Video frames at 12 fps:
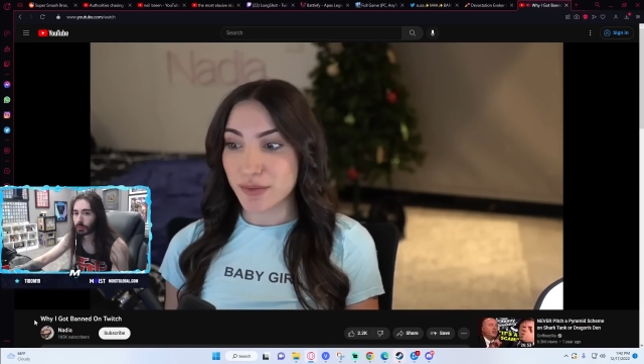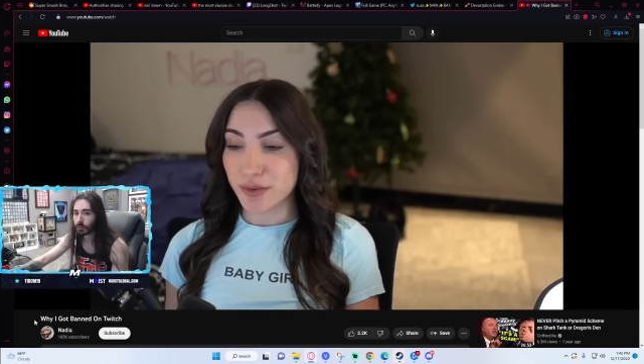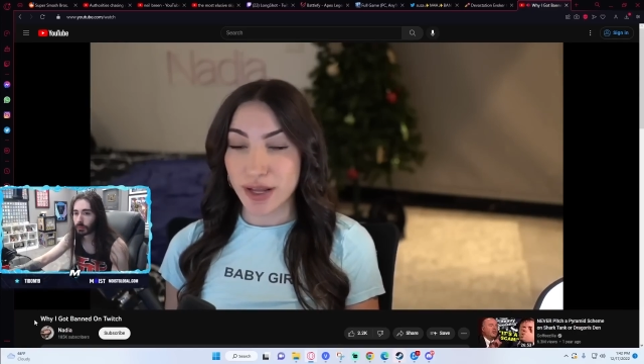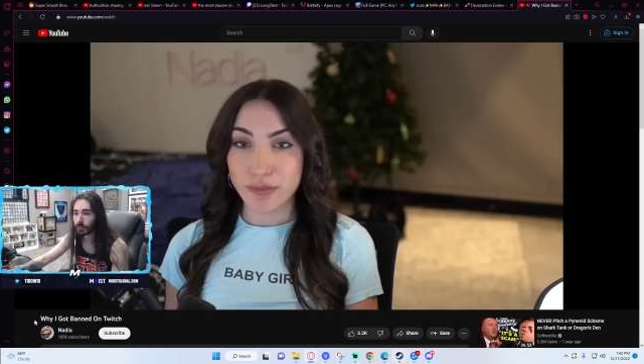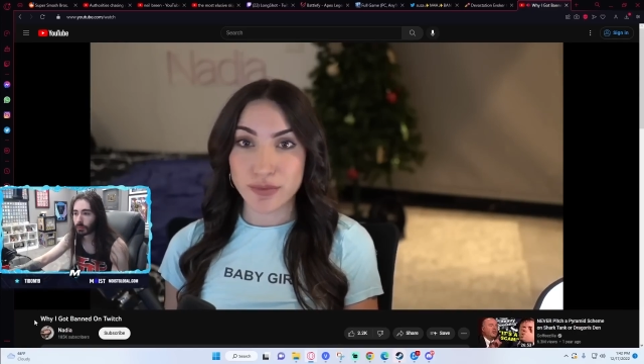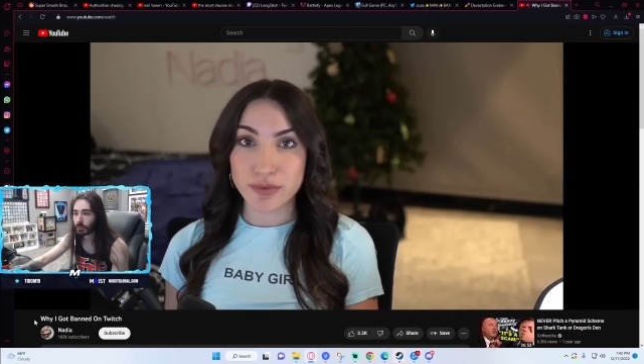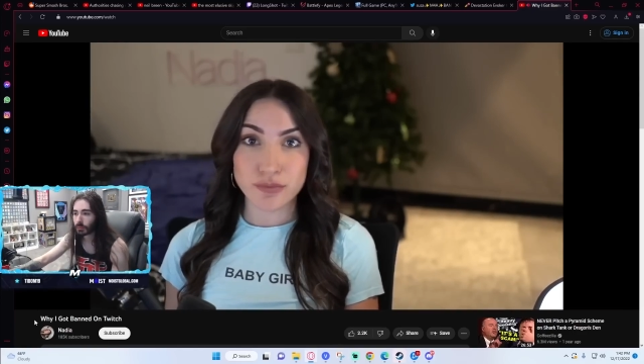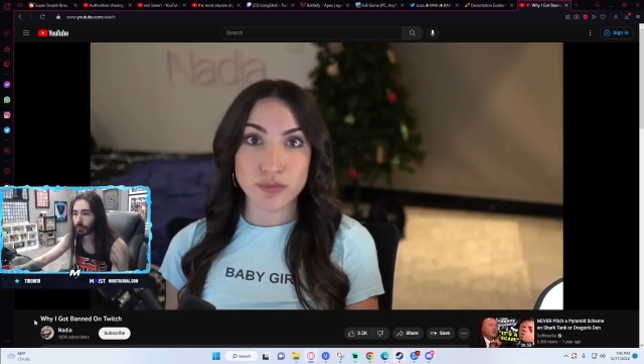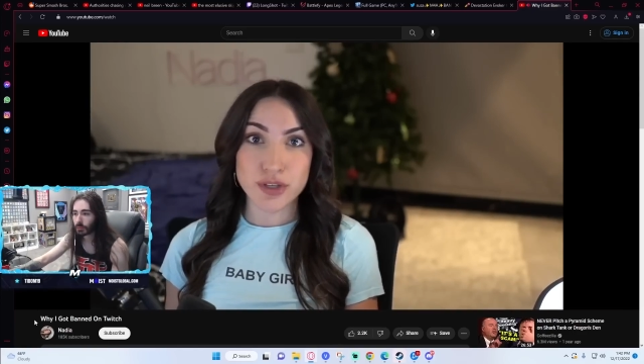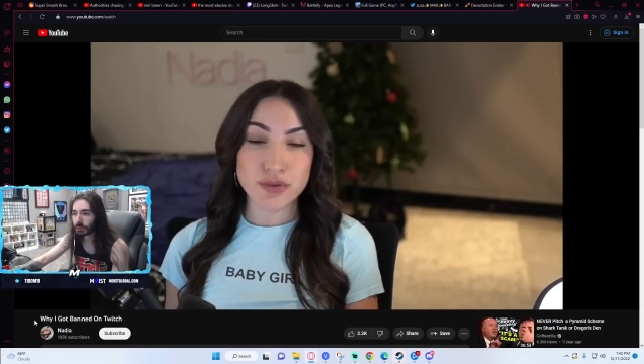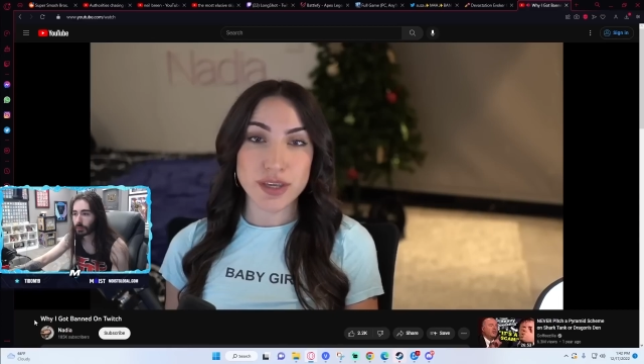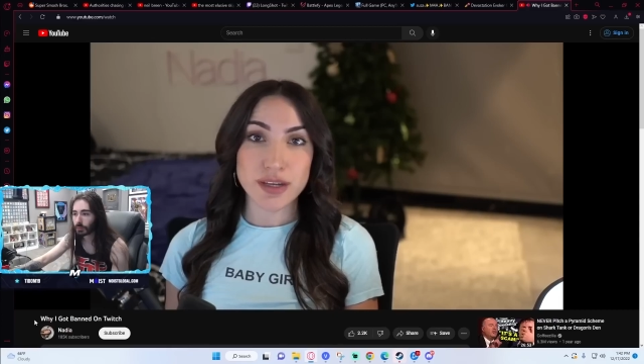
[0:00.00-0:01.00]

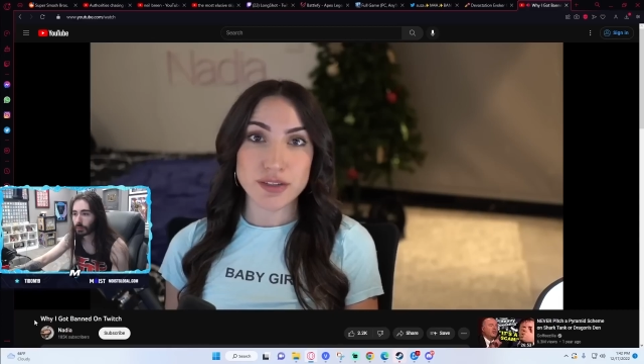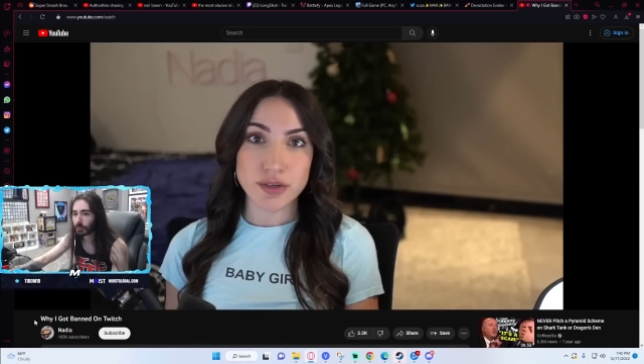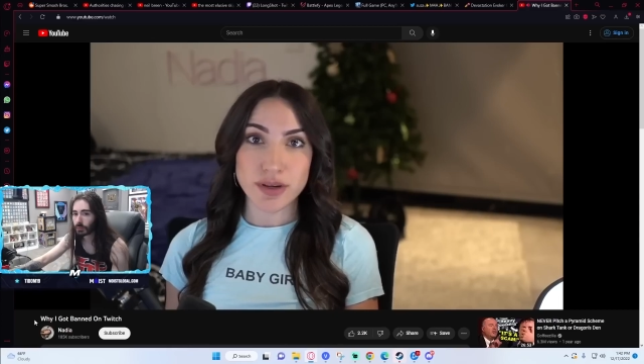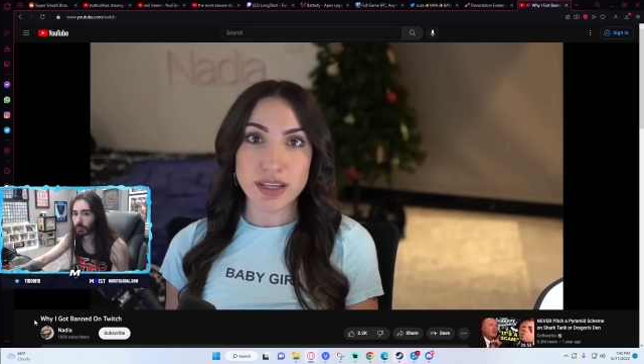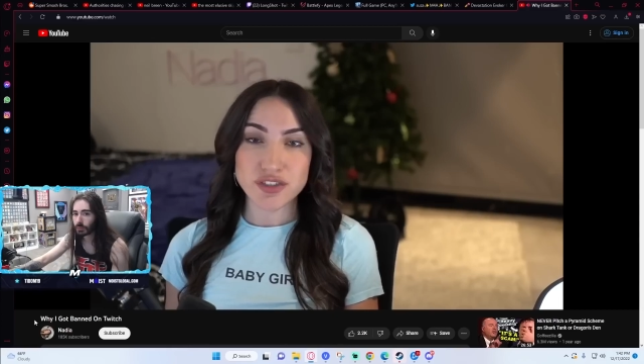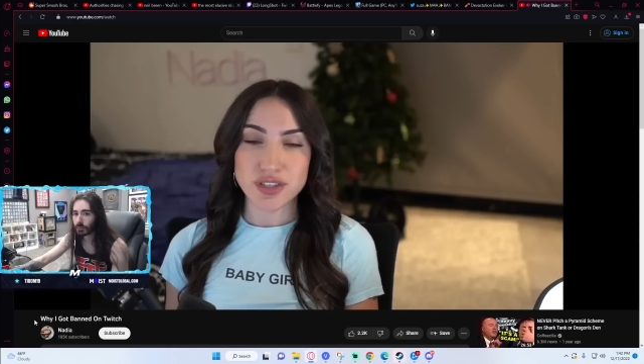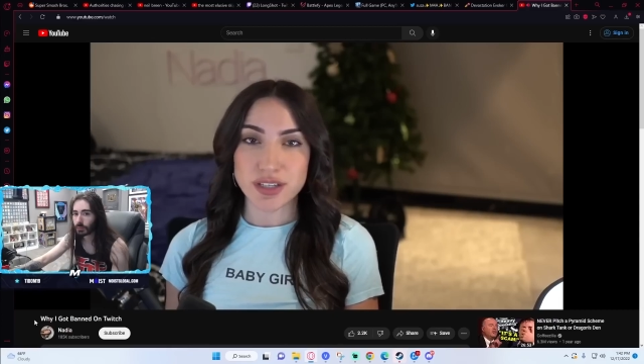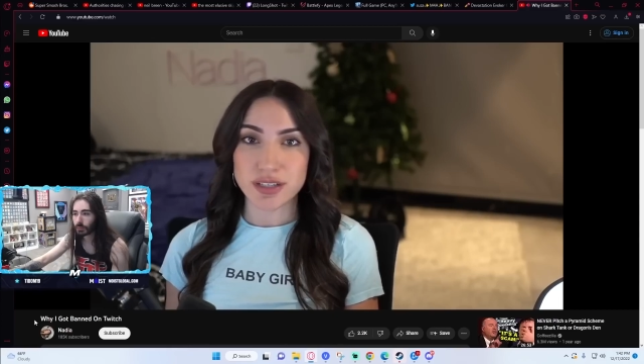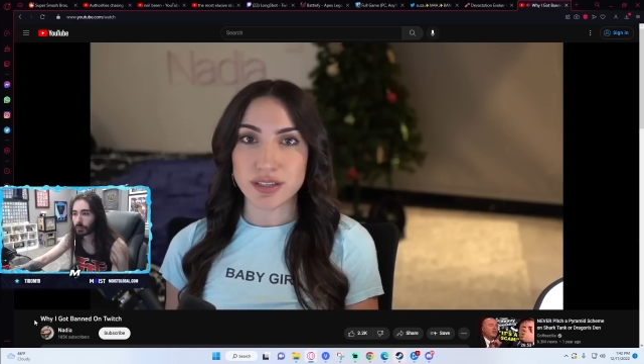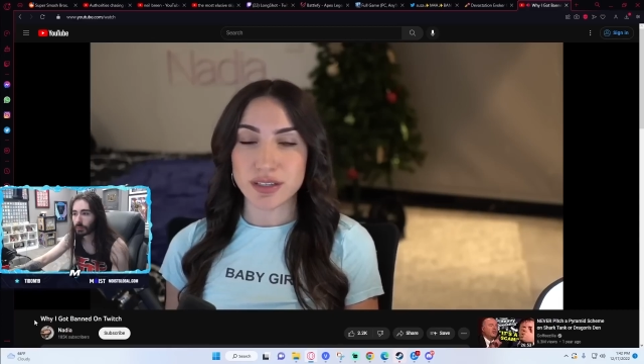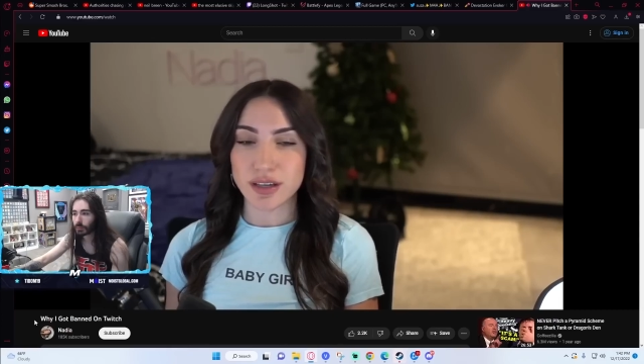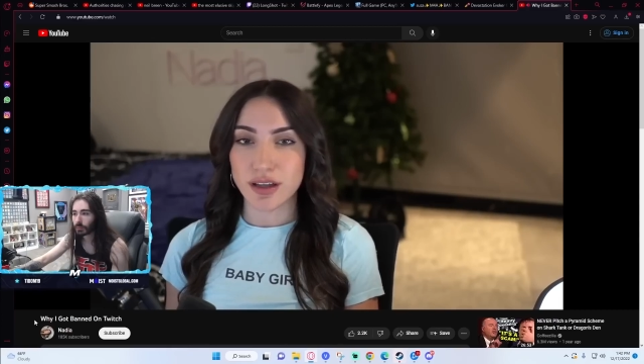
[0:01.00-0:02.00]
when you get a
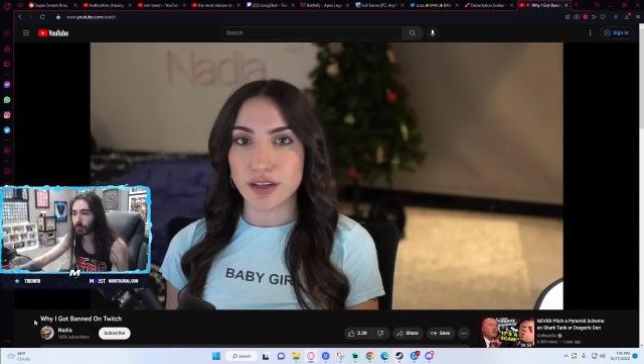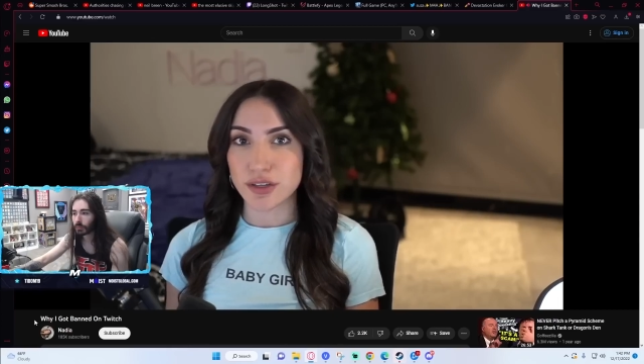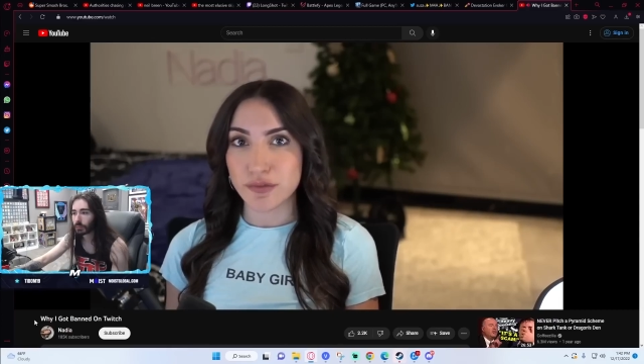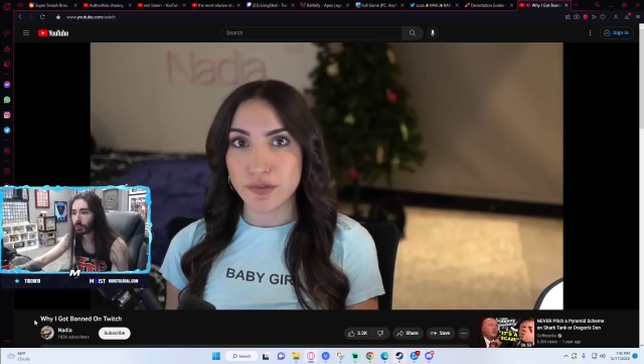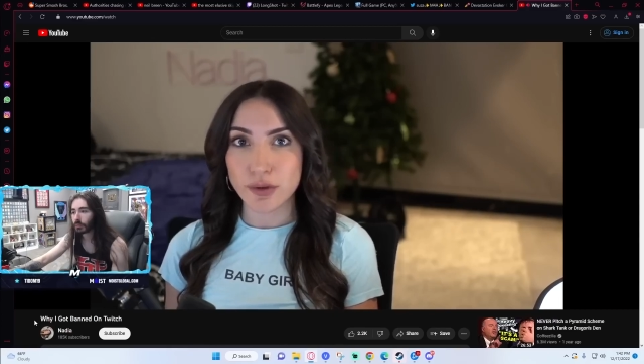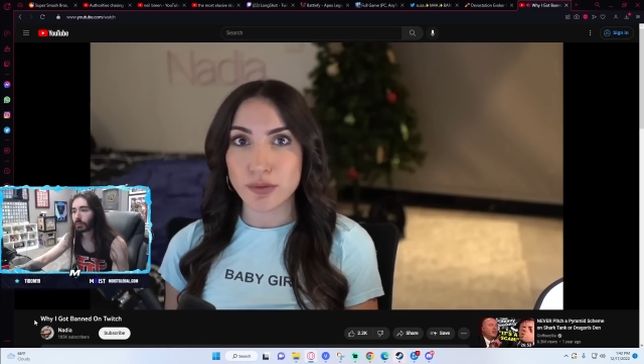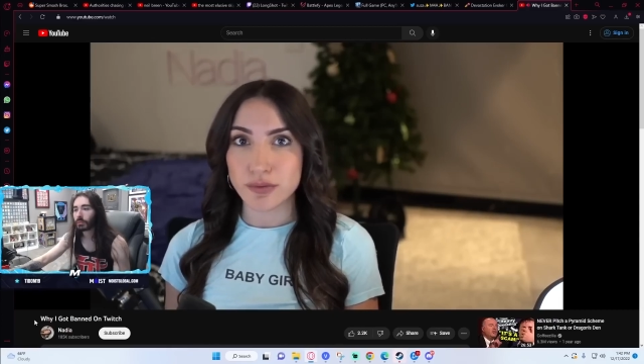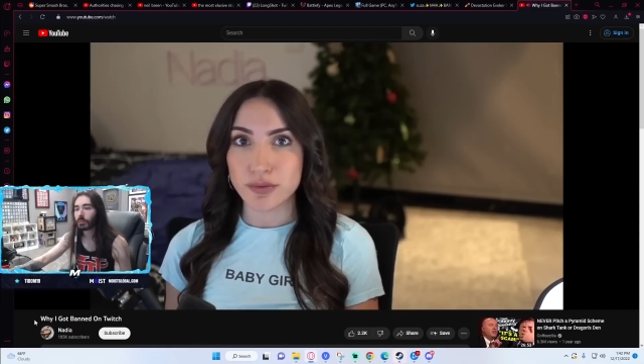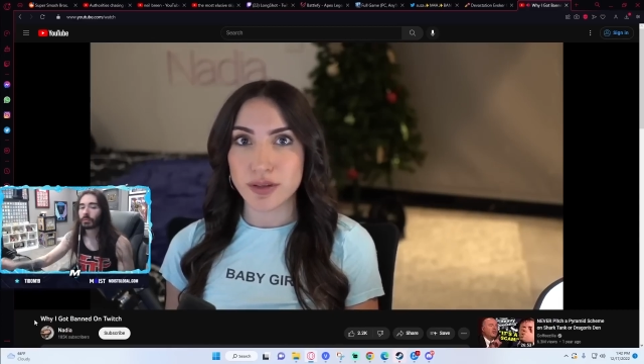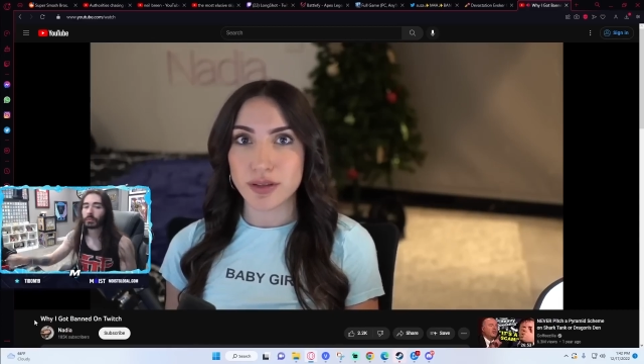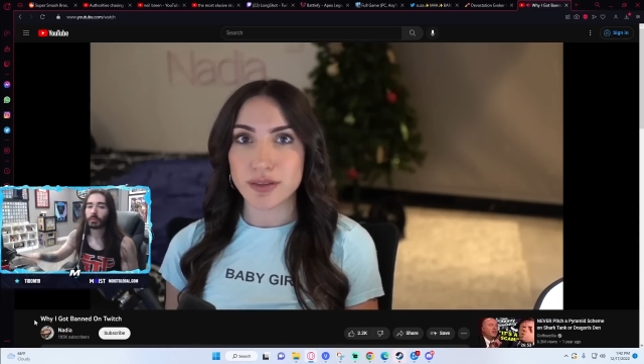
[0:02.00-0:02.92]
donation on your phone,